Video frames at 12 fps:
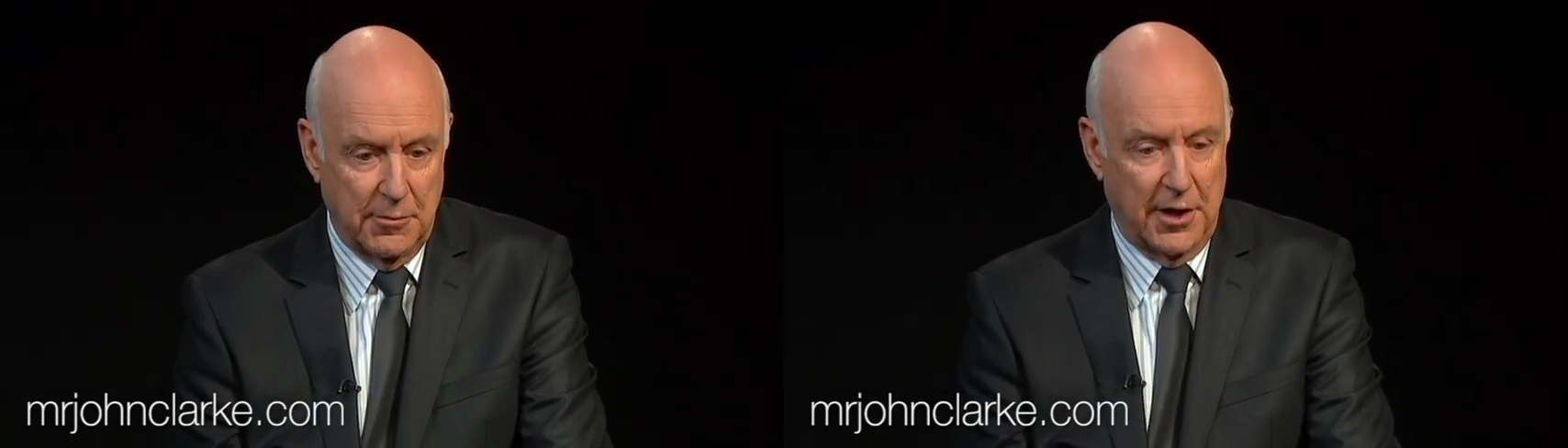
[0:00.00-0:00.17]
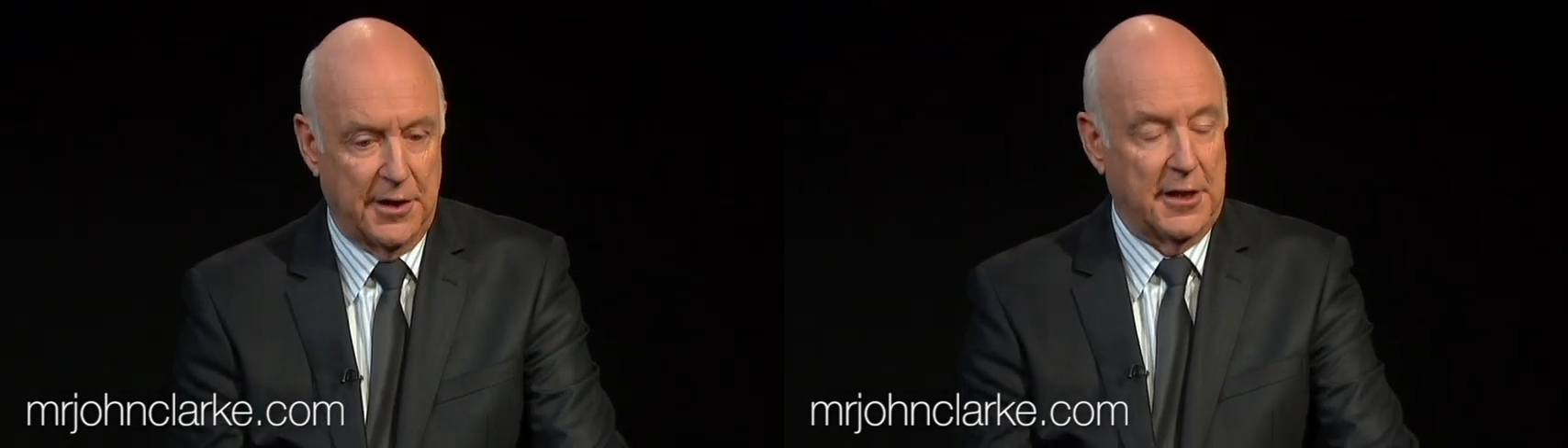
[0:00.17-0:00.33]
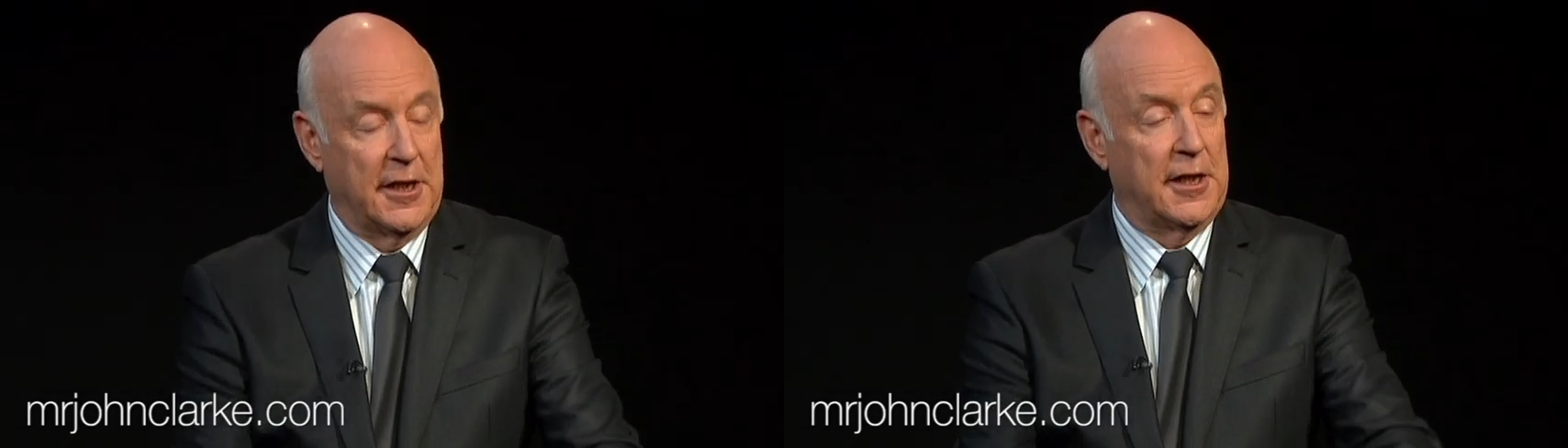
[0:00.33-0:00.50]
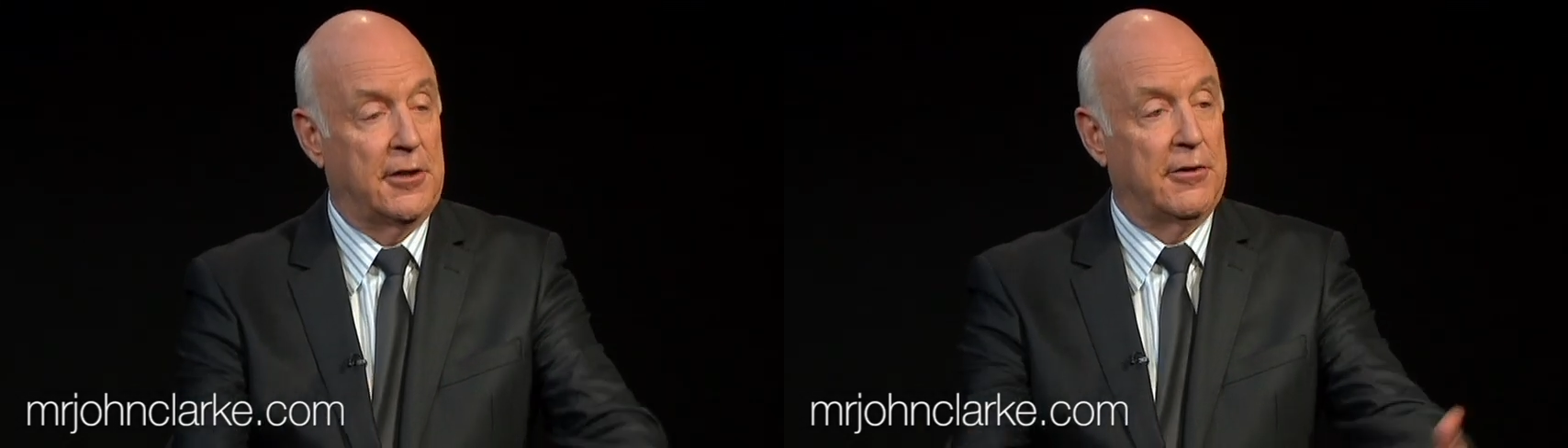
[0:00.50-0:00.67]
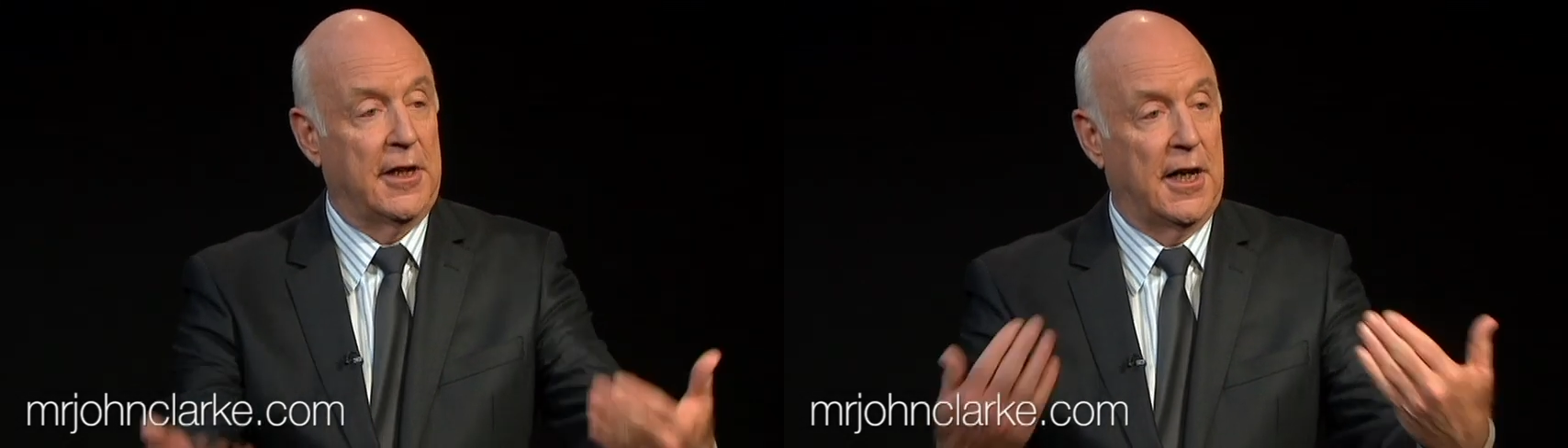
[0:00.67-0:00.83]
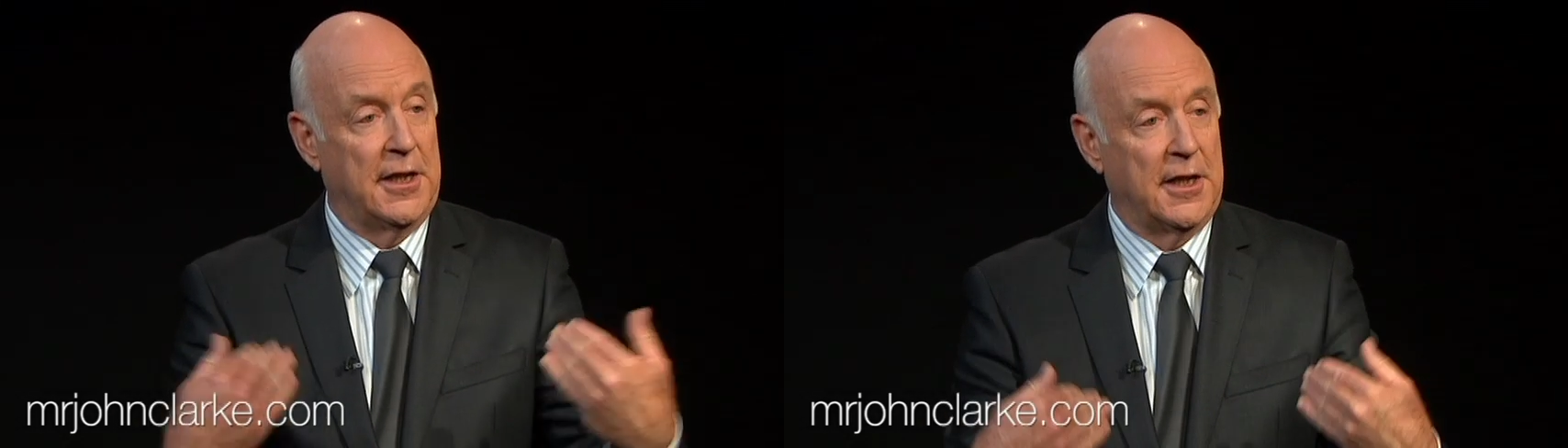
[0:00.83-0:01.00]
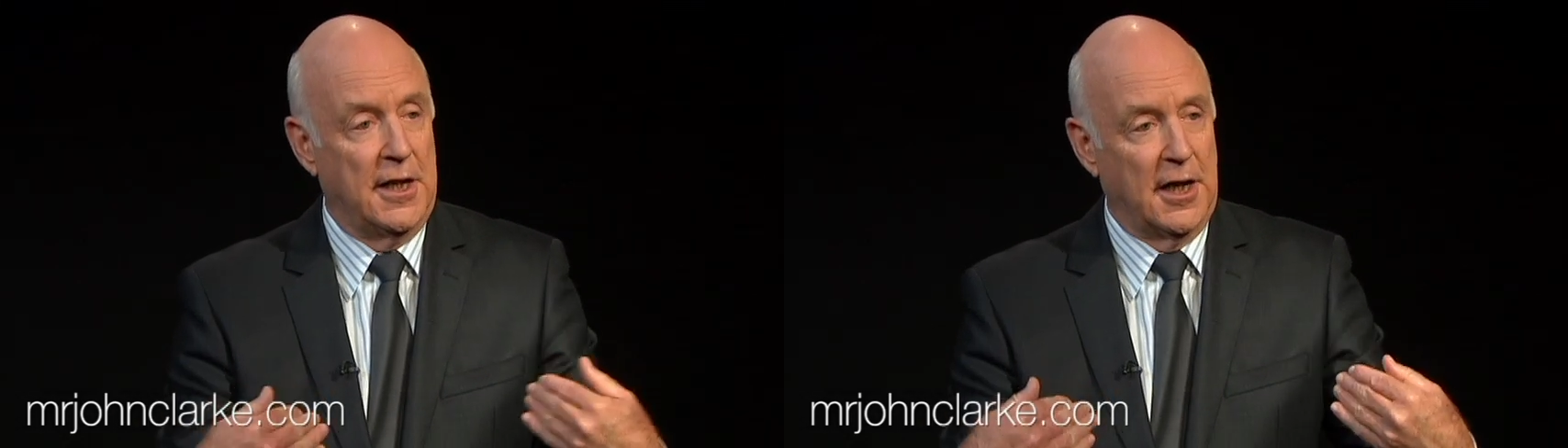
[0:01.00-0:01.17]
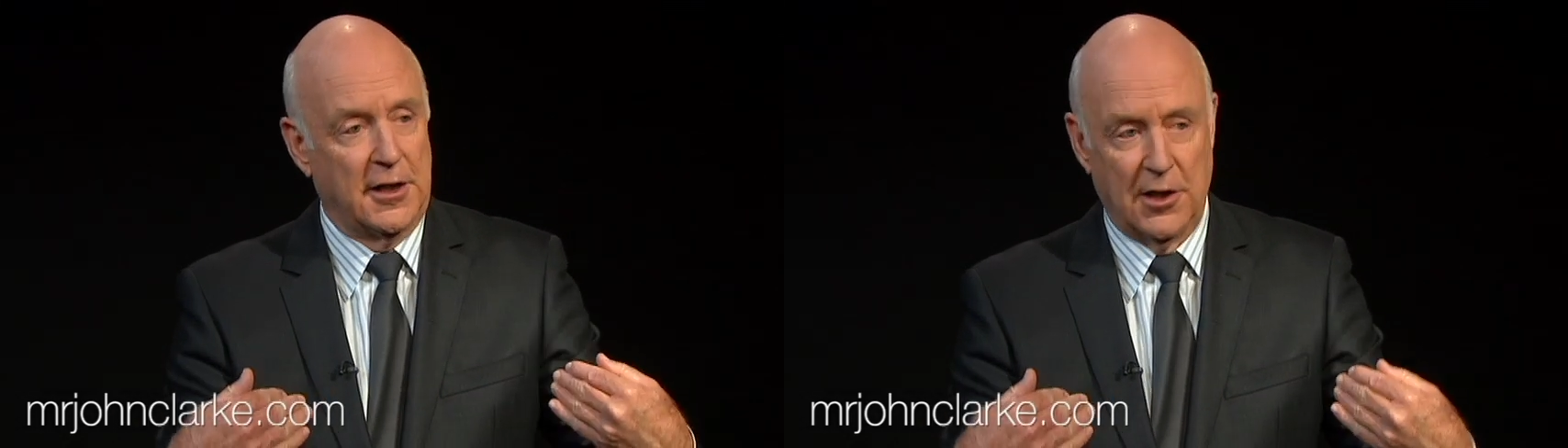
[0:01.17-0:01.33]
Brian, they're going to create a